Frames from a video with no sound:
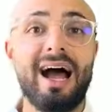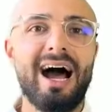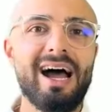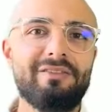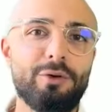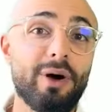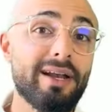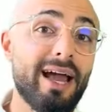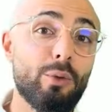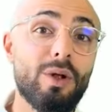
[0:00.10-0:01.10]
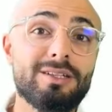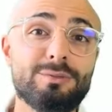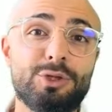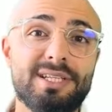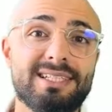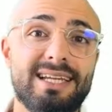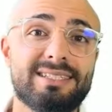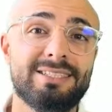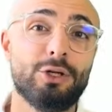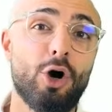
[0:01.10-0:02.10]
Hi everyone, and welcome to this
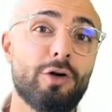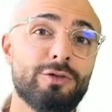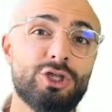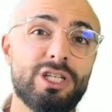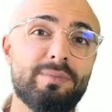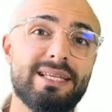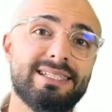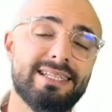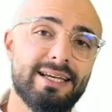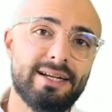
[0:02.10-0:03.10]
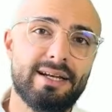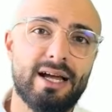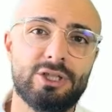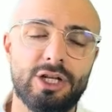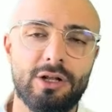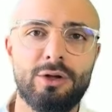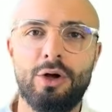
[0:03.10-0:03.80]
lesson of GPT in a nutshell,